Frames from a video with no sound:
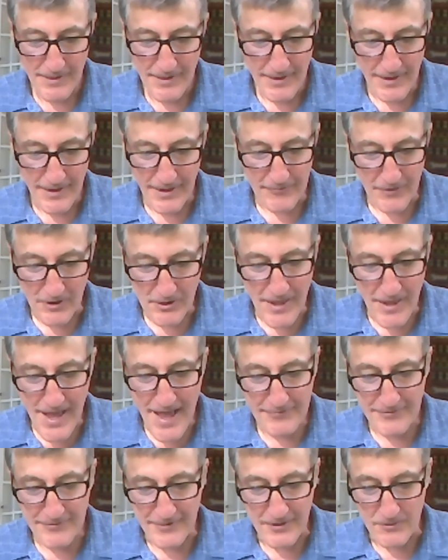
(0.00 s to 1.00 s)
and the
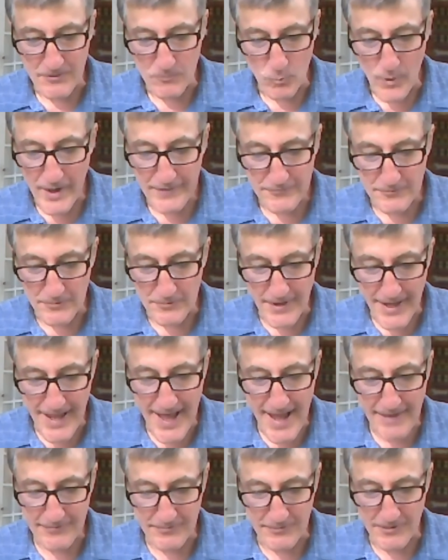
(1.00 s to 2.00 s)
classic Western
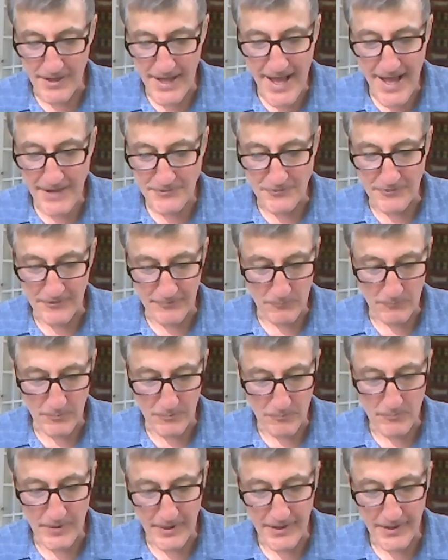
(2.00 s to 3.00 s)
Hatches with
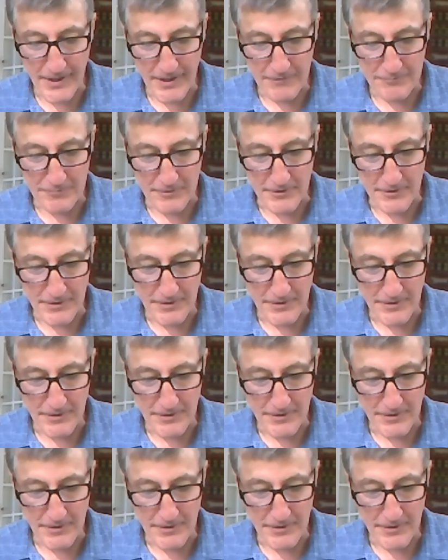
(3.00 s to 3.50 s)
Rick Hafele